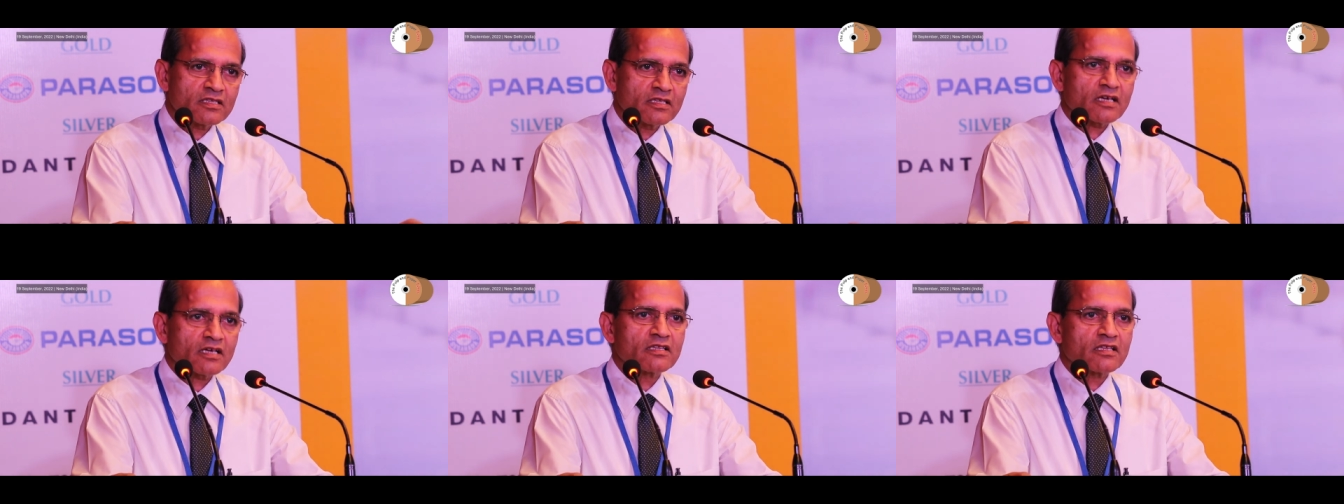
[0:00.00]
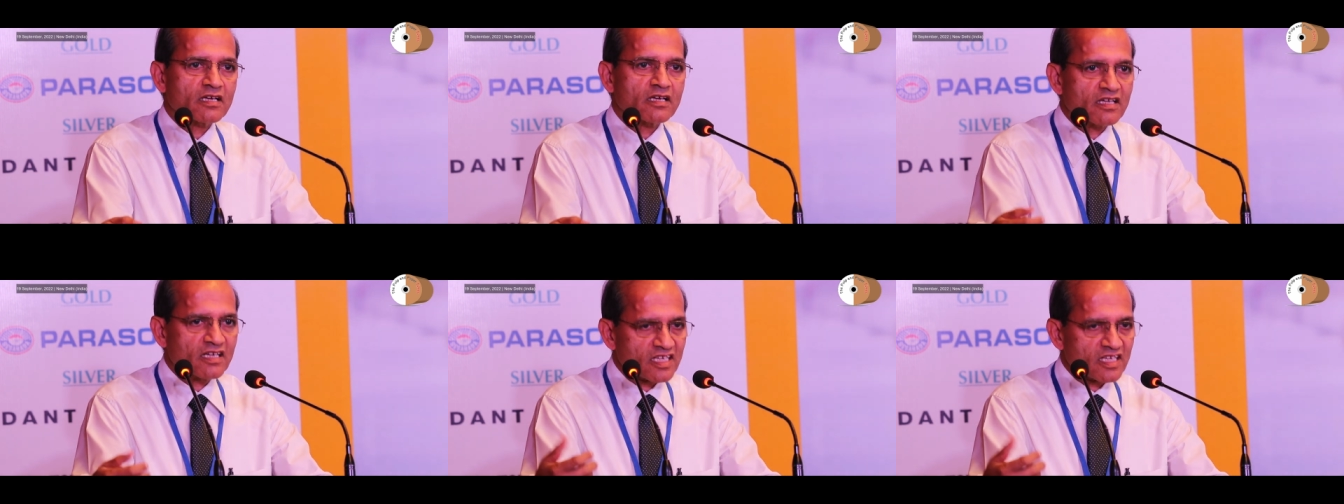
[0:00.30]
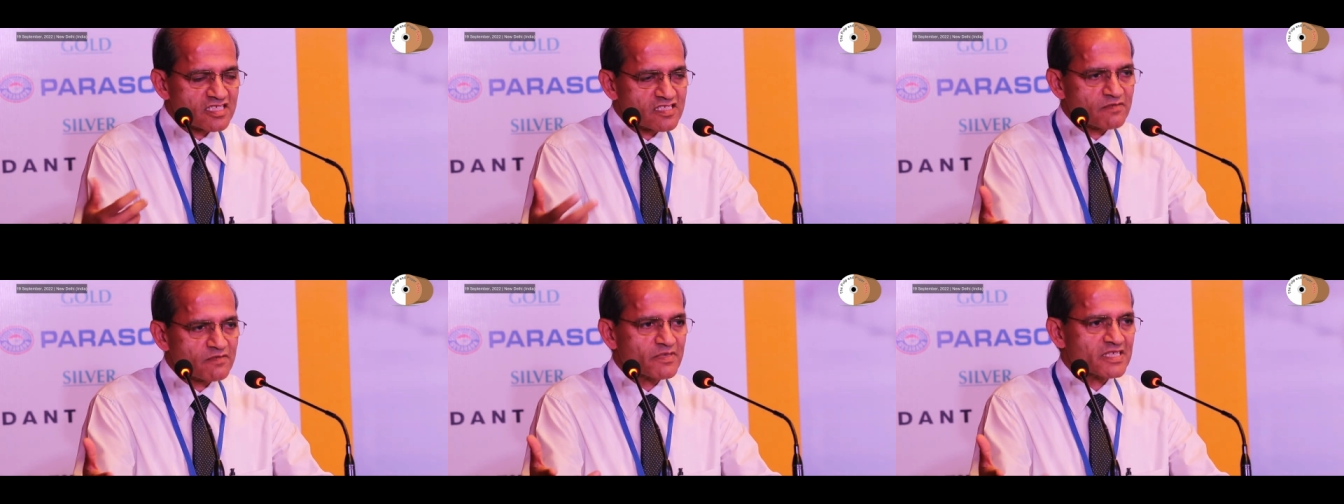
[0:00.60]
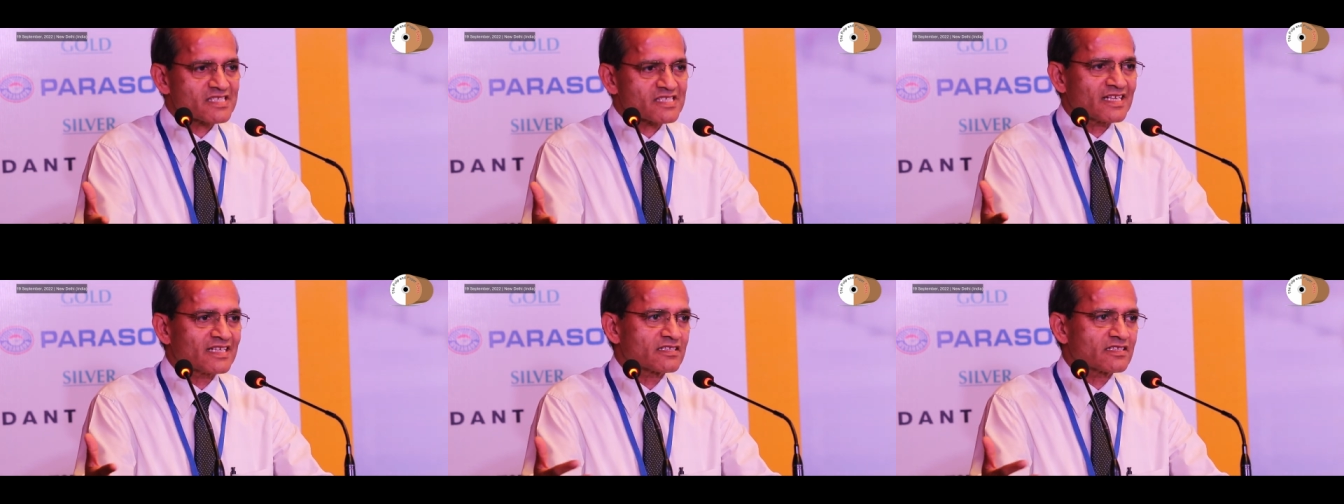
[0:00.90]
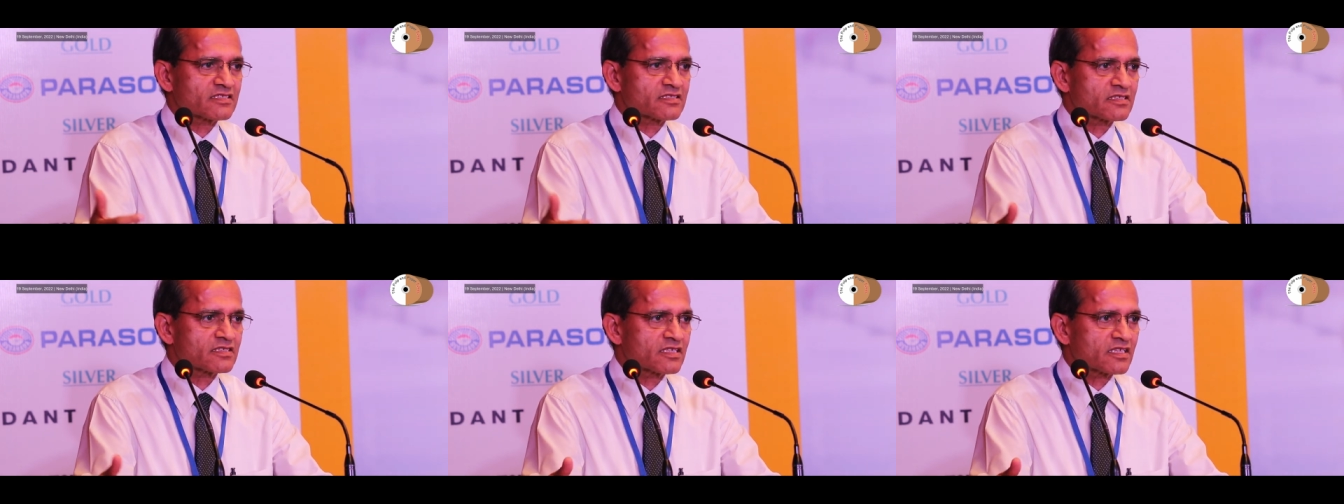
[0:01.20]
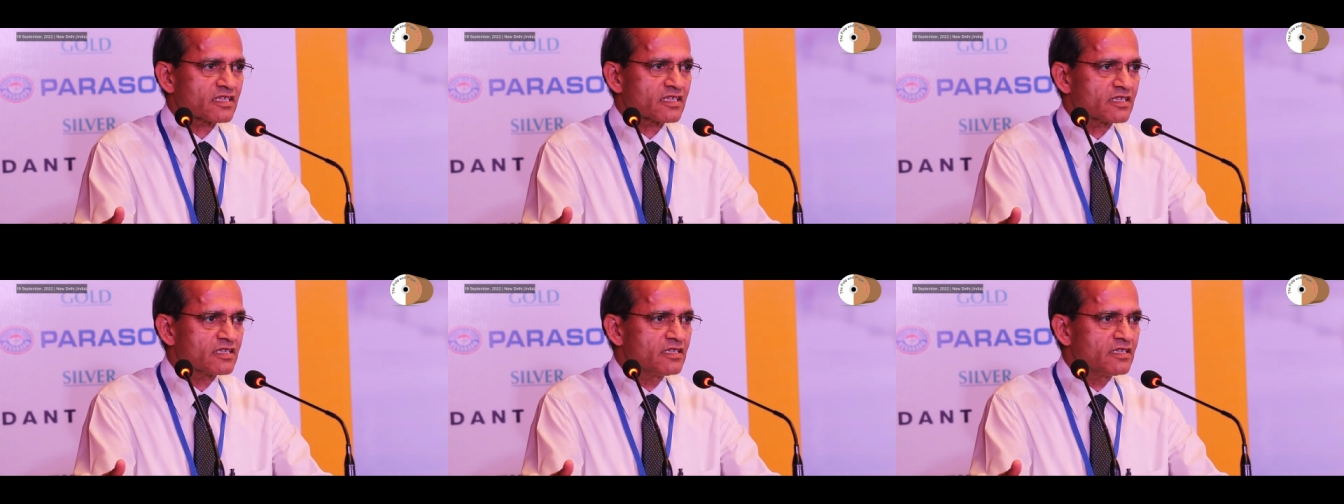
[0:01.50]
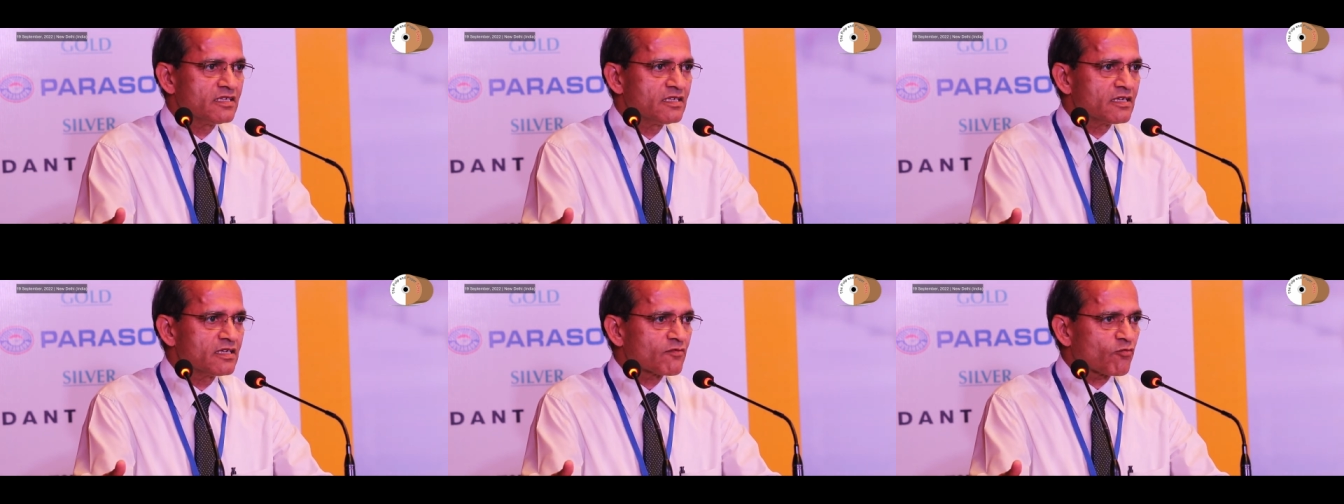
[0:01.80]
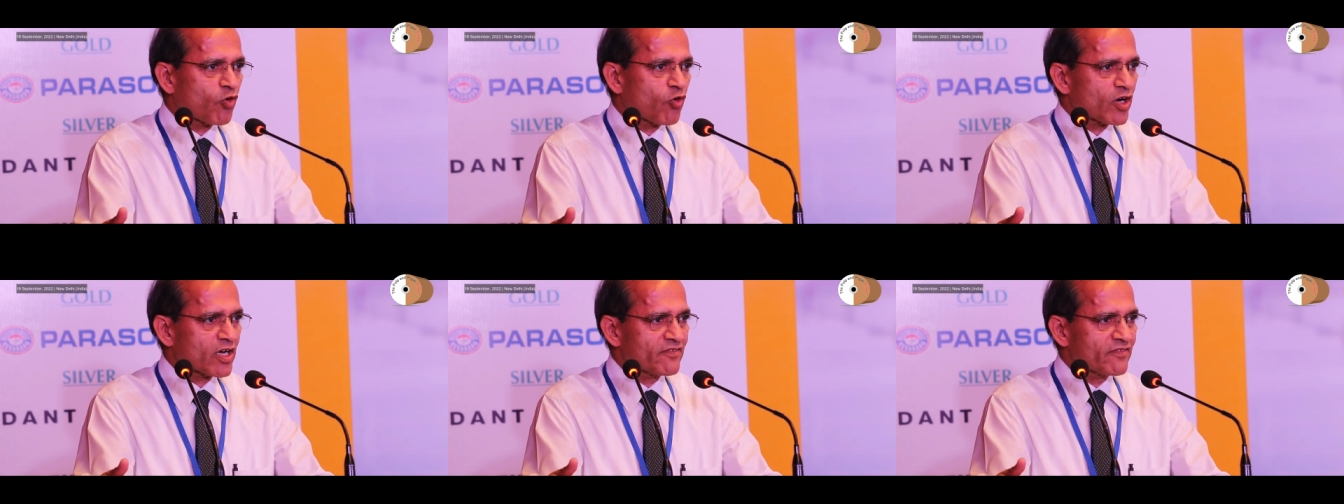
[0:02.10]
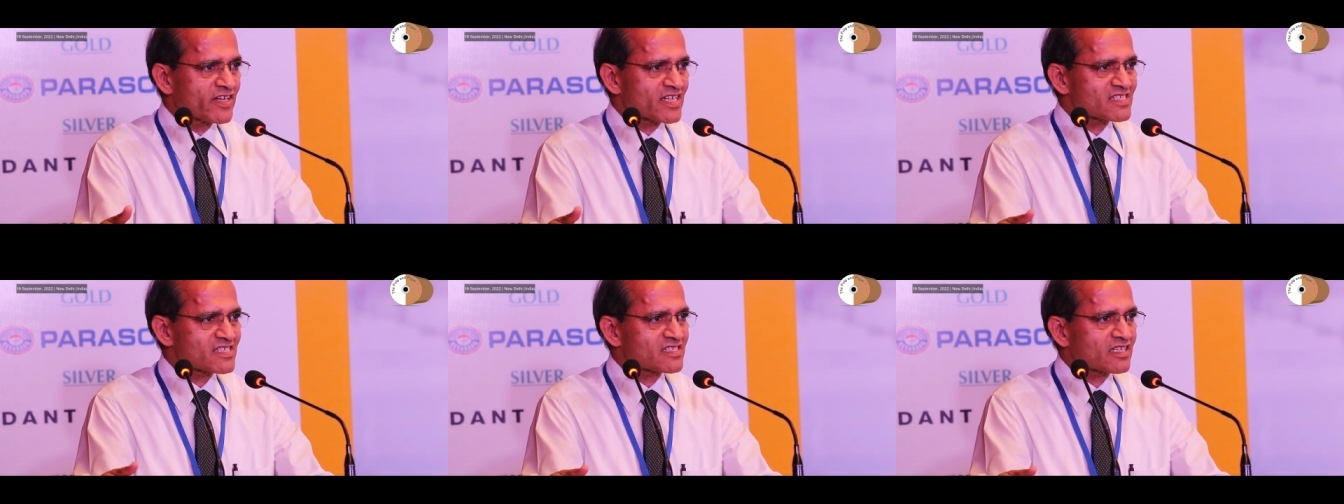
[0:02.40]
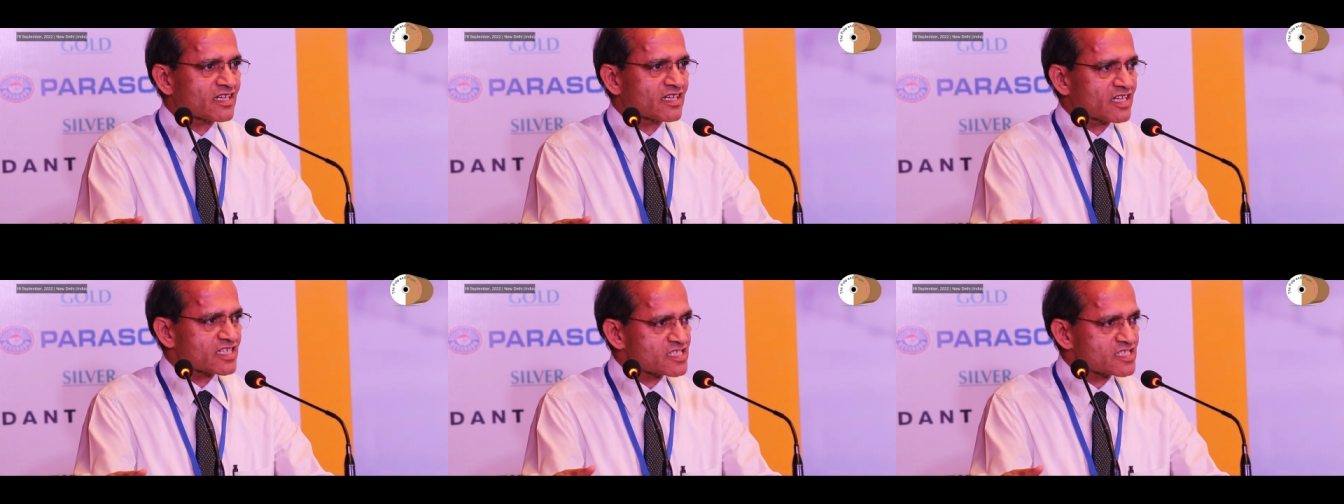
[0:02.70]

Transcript: the, the customer centricity. Whatever is the